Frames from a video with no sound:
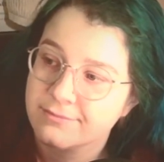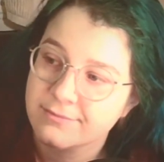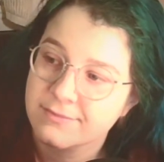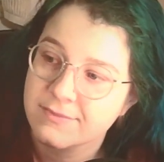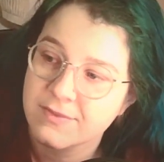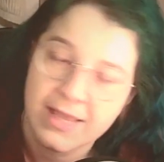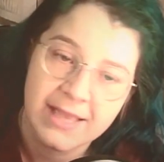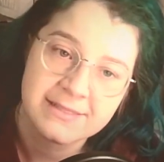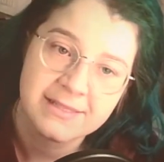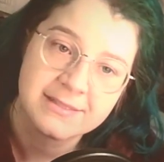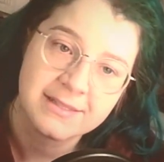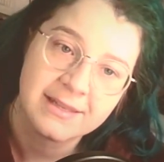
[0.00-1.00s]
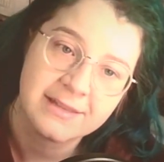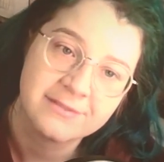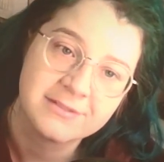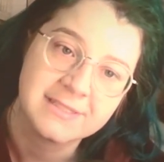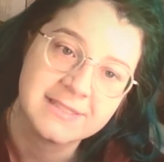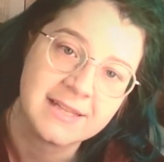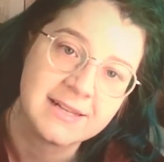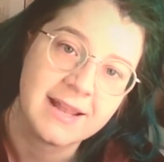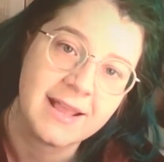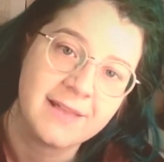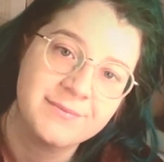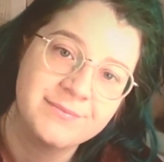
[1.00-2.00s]
So I guess that's all I have to say
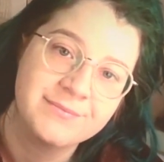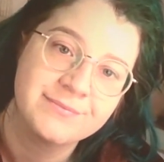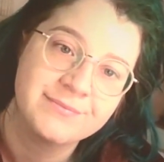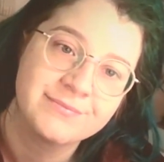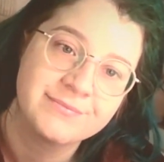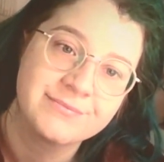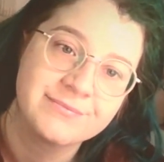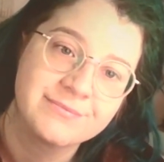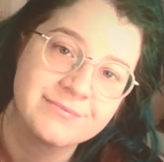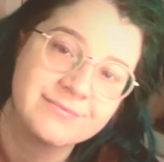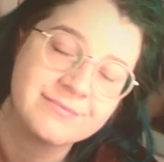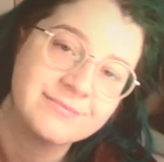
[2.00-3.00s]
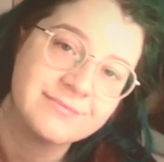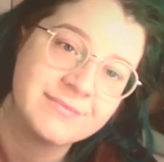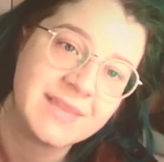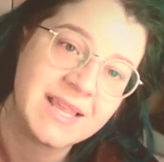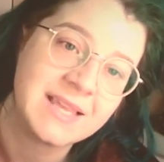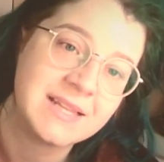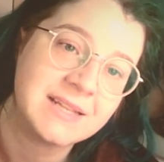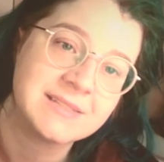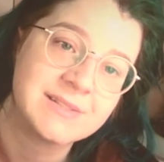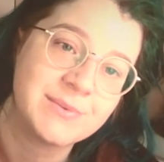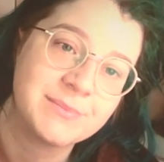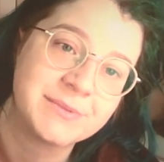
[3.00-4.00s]
today. It is
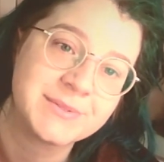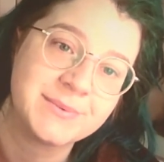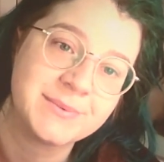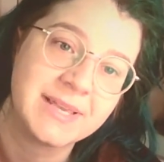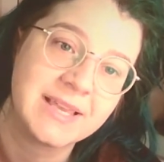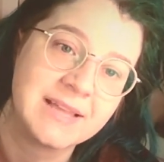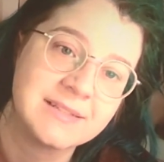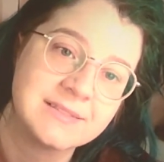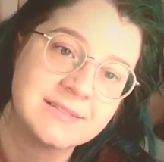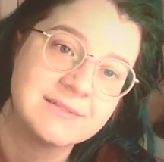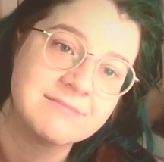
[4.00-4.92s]
almost the weekend.